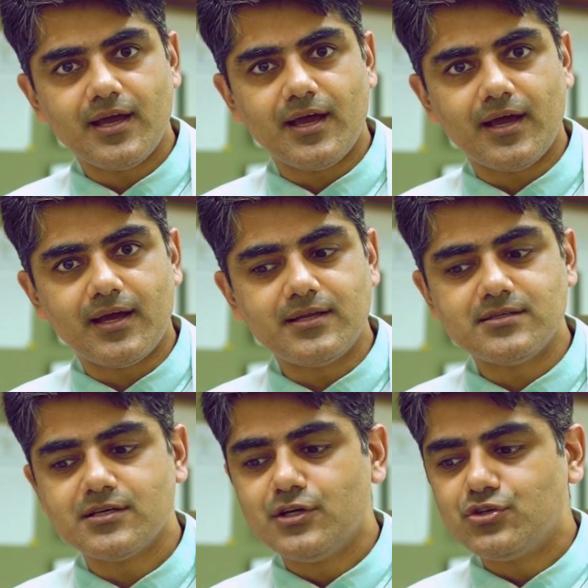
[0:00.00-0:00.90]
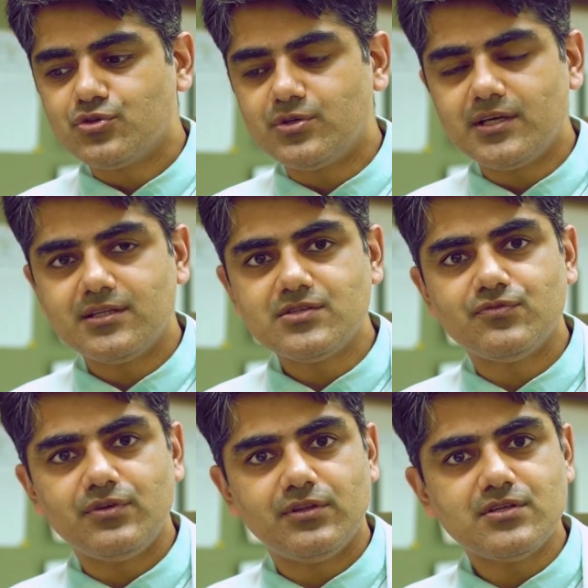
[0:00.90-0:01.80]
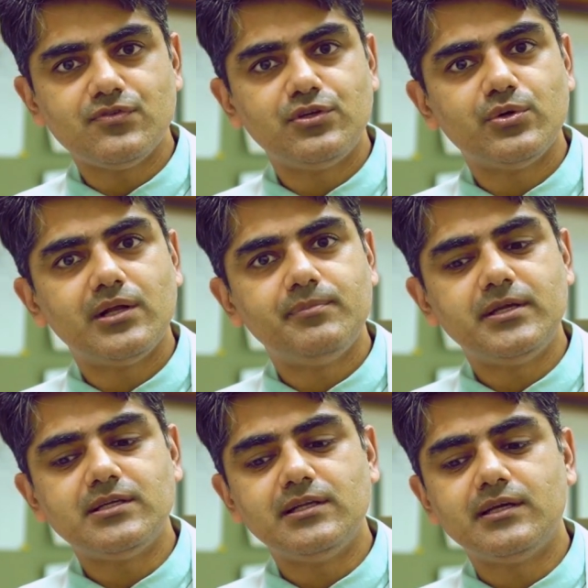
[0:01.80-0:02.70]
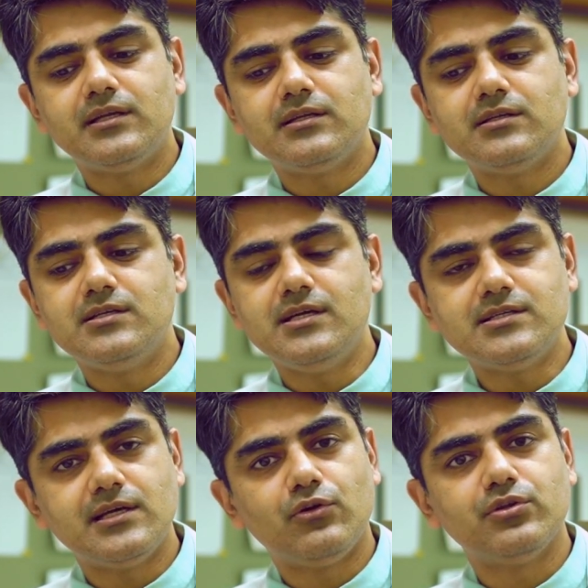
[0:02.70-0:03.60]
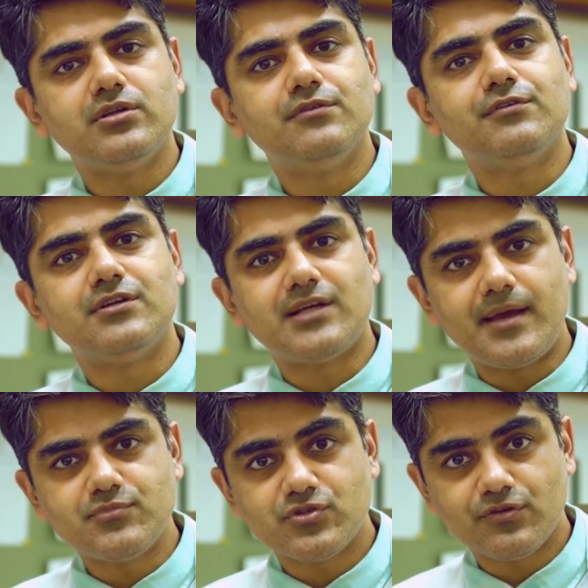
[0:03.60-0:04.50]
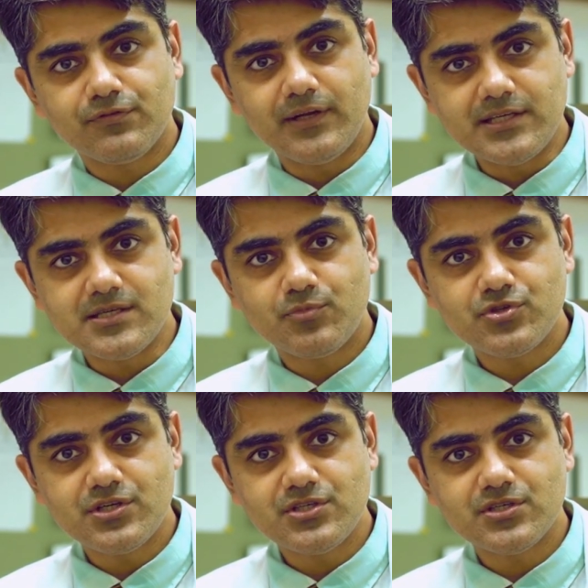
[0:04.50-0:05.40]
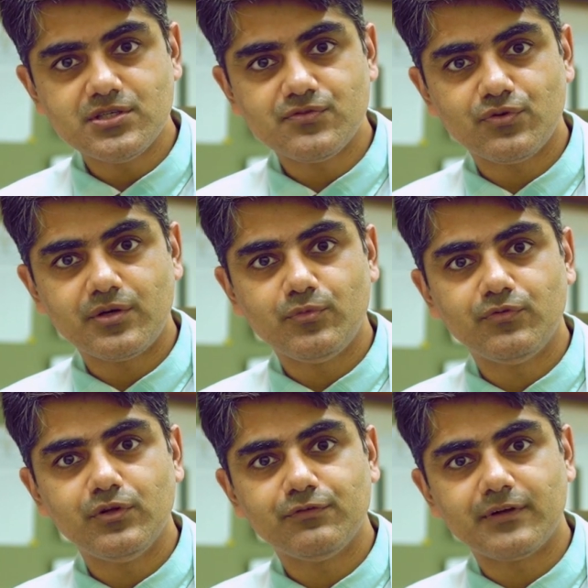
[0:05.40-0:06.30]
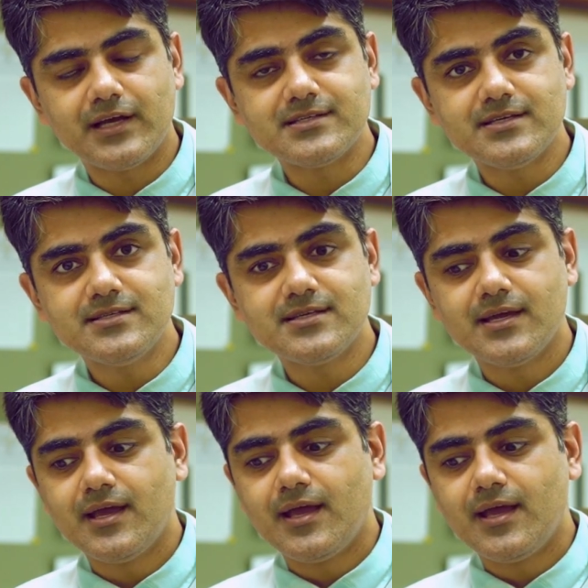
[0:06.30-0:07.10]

and today in this video I'll be dealing in detail on the different types of laser procedures for removal of glasses,